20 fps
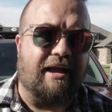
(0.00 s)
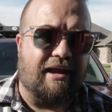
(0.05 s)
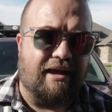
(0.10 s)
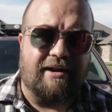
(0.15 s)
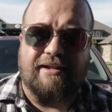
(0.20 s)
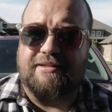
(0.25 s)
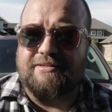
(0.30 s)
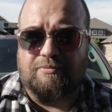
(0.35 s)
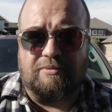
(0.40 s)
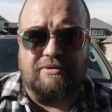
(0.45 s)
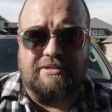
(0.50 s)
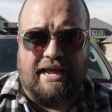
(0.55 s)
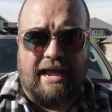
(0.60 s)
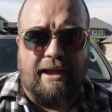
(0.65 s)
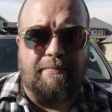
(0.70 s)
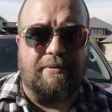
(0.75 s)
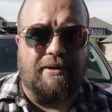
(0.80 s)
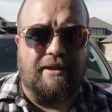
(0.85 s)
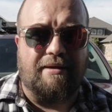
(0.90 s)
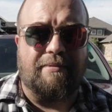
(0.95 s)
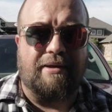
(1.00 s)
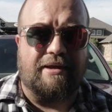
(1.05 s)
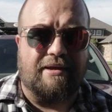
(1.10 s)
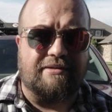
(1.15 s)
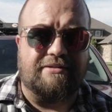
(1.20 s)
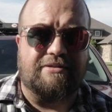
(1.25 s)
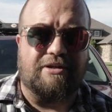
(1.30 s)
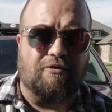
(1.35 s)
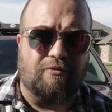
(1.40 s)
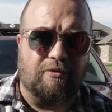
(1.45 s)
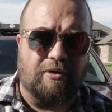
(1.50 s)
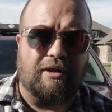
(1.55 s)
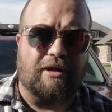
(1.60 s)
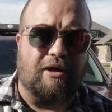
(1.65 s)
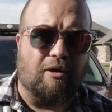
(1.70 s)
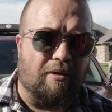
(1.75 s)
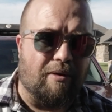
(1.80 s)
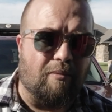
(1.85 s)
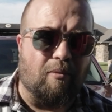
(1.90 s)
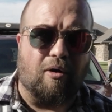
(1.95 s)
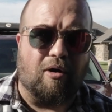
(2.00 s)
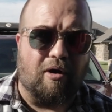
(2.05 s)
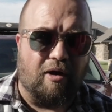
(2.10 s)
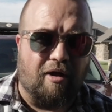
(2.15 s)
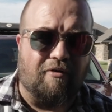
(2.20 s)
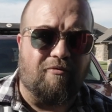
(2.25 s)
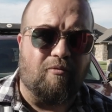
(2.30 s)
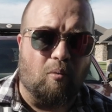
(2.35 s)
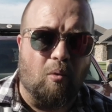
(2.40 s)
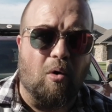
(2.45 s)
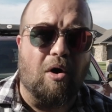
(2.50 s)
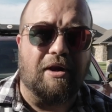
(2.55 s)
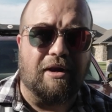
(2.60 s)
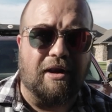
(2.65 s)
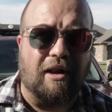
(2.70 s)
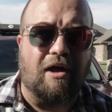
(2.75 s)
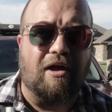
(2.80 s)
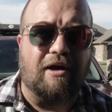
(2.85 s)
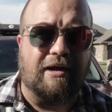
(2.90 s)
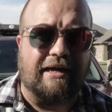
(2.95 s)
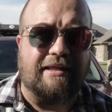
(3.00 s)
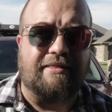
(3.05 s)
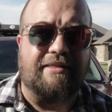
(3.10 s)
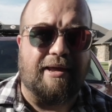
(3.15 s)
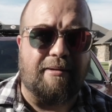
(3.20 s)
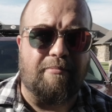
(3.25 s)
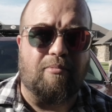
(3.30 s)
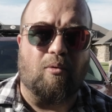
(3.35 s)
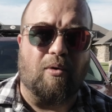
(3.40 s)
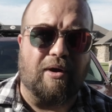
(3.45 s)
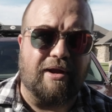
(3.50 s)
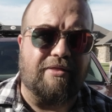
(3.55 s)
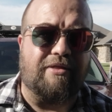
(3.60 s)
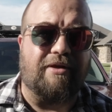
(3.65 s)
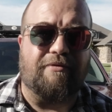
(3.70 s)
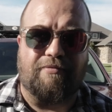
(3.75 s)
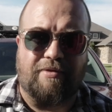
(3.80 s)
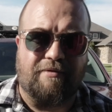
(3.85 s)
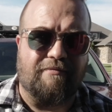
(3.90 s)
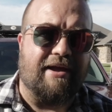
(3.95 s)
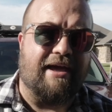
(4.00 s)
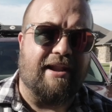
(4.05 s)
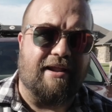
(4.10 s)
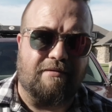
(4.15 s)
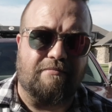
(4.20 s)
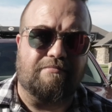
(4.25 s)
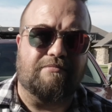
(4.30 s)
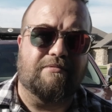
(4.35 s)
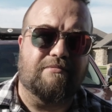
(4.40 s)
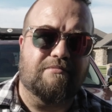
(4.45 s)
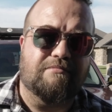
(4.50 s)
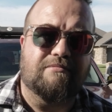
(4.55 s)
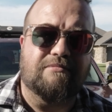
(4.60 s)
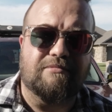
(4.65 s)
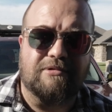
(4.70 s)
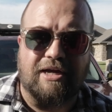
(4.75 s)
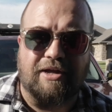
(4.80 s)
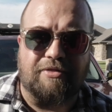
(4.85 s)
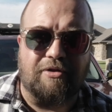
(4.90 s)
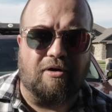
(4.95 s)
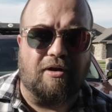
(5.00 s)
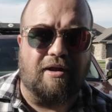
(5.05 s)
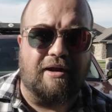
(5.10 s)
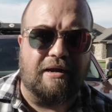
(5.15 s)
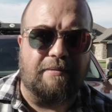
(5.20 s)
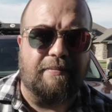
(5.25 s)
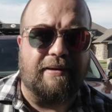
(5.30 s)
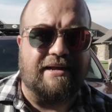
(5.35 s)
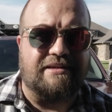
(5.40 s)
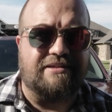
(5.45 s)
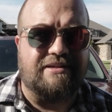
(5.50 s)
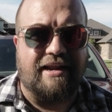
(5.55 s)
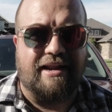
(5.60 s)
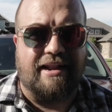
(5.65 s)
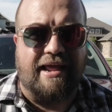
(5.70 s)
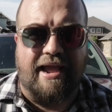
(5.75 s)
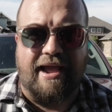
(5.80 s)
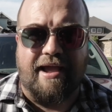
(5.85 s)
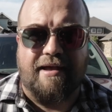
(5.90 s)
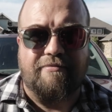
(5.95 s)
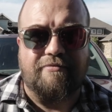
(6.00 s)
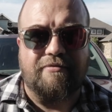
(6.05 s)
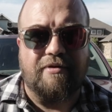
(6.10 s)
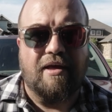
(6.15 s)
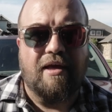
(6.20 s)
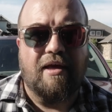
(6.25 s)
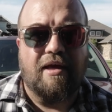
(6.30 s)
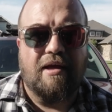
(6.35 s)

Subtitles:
And that's what's happening because they're really only working off one lung at that point. They've kind of cut their lung capacity in half.